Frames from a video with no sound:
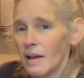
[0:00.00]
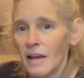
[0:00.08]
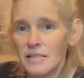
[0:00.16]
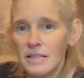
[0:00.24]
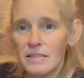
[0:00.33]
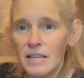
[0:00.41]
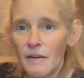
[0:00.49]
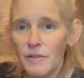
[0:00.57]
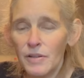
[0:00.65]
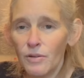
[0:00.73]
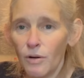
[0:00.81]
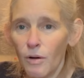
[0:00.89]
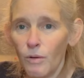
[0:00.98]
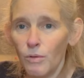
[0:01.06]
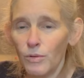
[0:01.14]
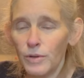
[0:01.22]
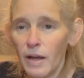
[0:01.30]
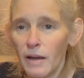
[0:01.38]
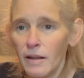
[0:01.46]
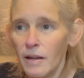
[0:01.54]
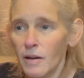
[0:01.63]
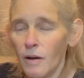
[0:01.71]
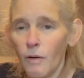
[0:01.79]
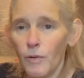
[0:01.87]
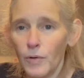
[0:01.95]
He's a seven-year-old, and he
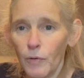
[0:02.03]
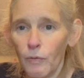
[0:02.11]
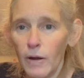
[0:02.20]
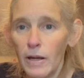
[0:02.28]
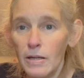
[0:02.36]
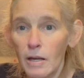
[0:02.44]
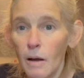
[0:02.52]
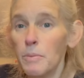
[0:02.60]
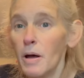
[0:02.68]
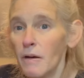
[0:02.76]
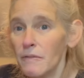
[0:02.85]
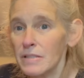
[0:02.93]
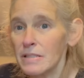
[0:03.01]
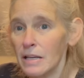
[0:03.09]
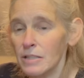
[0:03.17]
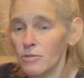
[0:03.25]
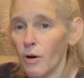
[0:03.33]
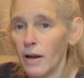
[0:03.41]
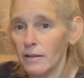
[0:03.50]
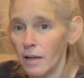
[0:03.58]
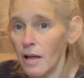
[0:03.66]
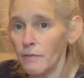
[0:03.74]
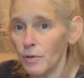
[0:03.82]
can already read and above also, sixth grade level.